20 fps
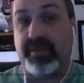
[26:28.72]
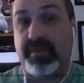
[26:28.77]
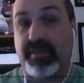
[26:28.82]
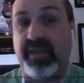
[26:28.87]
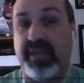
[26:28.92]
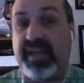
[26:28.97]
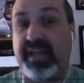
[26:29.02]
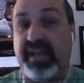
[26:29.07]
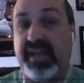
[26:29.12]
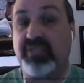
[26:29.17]

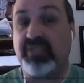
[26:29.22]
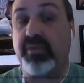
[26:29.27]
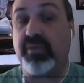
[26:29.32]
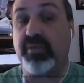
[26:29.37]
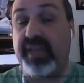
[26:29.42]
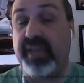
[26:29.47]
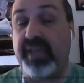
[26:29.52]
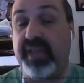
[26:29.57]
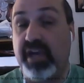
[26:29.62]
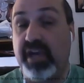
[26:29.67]
And that's
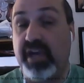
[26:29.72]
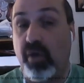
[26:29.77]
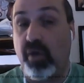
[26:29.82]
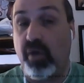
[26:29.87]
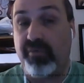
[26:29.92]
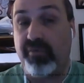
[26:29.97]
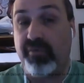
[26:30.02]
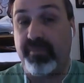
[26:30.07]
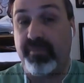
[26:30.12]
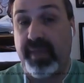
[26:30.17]
when they go
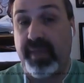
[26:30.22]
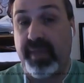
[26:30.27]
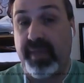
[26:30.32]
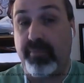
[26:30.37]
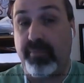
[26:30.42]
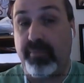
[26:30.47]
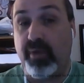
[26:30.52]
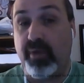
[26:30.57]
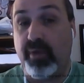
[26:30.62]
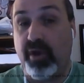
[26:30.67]
from that
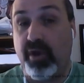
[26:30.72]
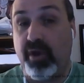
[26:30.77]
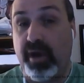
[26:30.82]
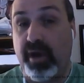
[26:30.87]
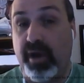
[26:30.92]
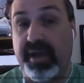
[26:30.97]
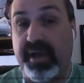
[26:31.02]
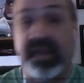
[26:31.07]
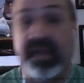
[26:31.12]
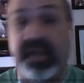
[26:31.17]
point on.
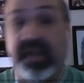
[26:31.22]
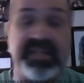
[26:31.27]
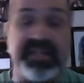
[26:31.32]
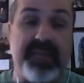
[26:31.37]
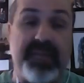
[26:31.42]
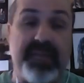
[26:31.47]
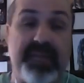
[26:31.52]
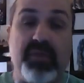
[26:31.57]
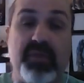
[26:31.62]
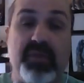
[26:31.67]

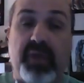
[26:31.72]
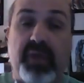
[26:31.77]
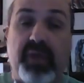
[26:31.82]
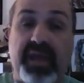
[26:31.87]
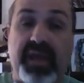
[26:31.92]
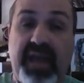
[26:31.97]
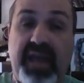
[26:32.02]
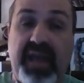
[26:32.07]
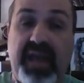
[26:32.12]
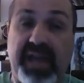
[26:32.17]
Anytime they
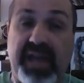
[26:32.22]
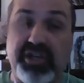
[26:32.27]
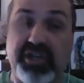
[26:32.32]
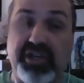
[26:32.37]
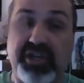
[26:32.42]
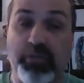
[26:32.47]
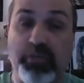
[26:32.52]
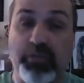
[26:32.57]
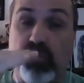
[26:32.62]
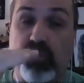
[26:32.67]
ready an
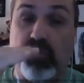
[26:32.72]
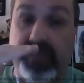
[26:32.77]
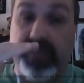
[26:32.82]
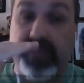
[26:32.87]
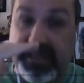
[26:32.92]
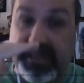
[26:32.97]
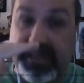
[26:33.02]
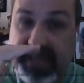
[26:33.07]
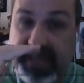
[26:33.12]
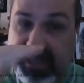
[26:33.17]
action, when
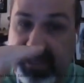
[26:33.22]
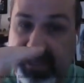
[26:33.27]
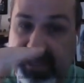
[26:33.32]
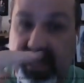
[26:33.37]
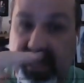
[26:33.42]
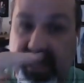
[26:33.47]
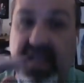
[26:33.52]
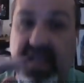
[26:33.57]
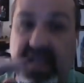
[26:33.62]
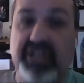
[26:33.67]
they take
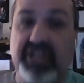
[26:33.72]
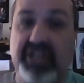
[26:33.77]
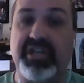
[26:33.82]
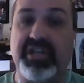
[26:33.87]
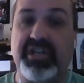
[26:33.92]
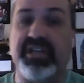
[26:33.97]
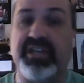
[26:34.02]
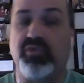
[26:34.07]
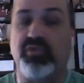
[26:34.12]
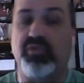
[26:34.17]
that action
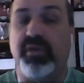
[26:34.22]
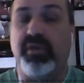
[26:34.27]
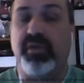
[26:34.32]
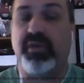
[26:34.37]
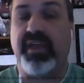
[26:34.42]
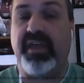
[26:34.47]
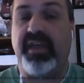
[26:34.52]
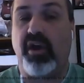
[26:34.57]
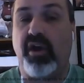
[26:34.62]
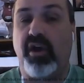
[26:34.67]
is where
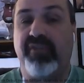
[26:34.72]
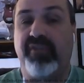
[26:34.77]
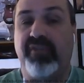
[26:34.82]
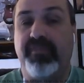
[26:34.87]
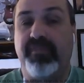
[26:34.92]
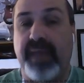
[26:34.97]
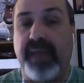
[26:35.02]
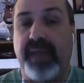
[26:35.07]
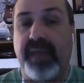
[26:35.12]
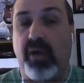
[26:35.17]
they are
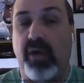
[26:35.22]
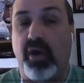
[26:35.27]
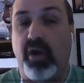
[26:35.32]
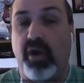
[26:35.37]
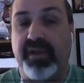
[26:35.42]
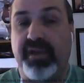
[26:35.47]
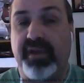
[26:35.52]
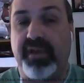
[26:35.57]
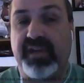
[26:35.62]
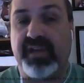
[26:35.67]
from now
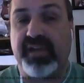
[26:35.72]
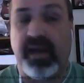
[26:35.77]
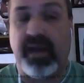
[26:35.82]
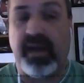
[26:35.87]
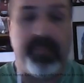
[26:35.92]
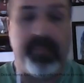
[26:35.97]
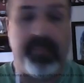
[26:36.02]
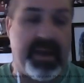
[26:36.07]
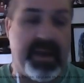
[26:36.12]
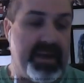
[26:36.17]
on in the
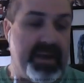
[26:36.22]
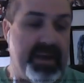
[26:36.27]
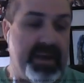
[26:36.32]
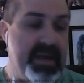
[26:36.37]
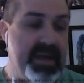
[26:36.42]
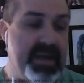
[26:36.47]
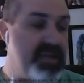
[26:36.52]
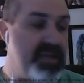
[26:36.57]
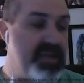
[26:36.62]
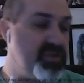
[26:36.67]
combat.
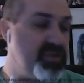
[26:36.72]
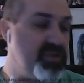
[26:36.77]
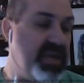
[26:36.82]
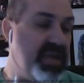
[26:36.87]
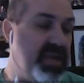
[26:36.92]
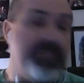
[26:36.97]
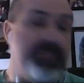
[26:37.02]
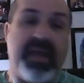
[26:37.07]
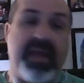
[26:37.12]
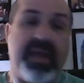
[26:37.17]
So
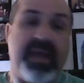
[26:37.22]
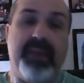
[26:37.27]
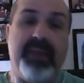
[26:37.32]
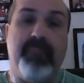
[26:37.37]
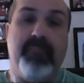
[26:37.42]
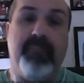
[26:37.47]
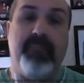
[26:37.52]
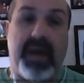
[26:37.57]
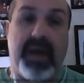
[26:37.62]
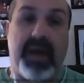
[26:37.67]
keep that
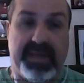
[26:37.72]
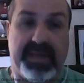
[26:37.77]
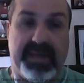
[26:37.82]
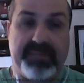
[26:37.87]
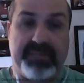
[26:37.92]
in mind